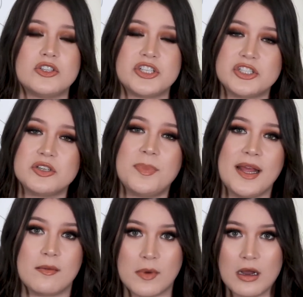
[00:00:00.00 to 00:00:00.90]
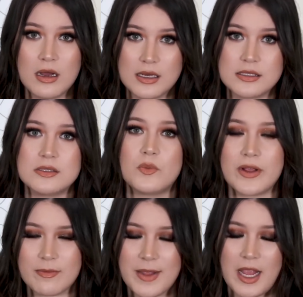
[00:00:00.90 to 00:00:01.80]
she should play Among Us
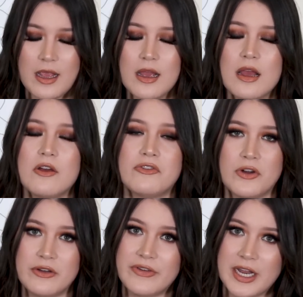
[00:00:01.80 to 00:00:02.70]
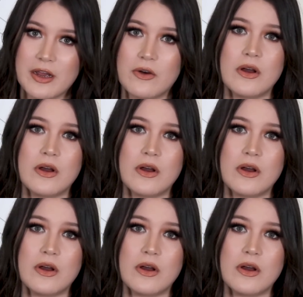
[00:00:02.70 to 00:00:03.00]
with me for a video.